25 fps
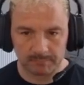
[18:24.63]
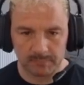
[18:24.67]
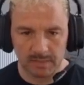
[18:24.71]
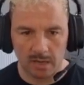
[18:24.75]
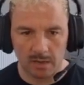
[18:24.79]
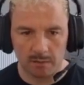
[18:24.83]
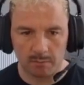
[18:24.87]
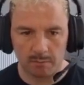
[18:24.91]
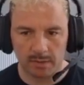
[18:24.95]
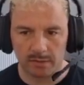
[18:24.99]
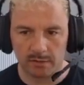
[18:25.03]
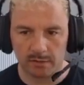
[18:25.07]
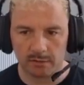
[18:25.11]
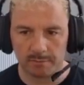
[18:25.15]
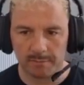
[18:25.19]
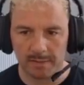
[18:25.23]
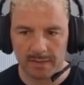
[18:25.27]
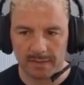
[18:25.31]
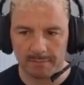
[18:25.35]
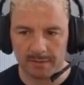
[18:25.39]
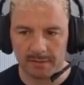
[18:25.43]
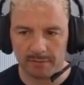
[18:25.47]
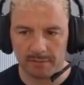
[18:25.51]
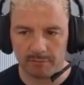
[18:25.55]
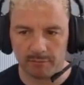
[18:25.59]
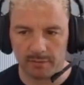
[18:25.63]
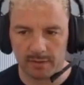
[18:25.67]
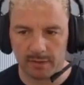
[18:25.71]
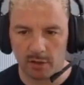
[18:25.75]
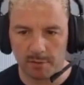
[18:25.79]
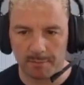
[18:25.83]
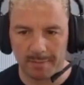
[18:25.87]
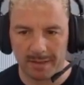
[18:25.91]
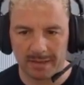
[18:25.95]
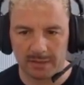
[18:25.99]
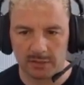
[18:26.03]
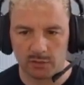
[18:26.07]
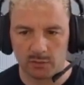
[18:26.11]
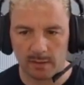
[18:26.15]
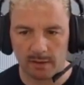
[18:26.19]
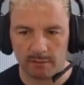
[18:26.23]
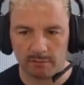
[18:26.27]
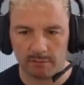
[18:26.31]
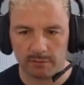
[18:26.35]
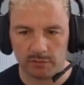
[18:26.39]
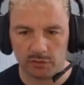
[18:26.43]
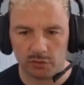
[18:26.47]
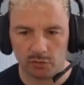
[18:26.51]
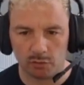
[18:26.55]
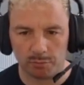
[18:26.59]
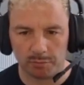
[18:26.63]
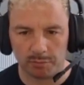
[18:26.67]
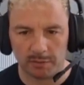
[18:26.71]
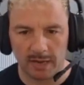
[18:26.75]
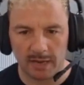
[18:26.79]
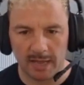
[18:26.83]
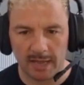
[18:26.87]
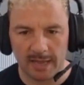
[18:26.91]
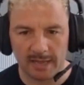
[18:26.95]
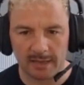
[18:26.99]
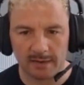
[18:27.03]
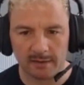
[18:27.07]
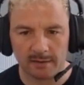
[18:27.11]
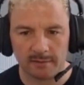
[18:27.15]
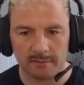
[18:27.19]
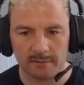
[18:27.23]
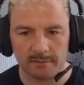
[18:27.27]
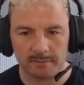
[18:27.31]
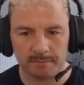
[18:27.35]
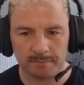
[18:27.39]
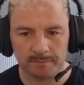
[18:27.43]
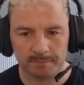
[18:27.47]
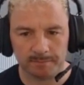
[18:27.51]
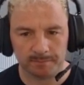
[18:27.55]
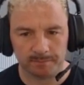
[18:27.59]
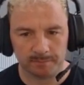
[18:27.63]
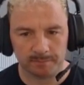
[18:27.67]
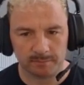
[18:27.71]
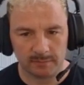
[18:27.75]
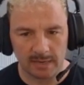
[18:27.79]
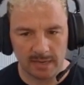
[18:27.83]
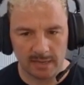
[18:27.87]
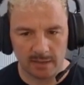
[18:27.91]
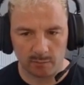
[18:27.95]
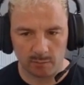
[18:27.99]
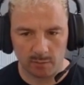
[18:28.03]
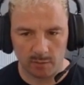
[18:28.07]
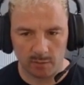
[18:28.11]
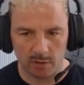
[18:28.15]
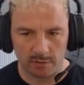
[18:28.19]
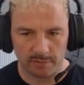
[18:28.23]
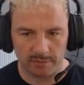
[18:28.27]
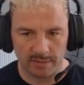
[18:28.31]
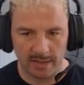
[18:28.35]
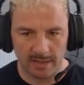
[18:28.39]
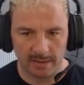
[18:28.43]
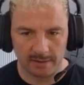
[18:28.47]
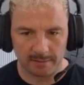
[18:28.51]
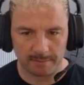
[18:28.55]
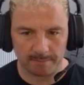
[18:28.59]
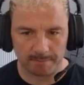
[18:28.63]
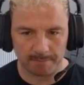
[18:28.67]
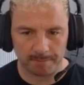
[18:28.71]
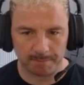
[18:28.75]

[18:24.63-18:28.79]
I wonder maybe if we go back to our original plan now that we've got that.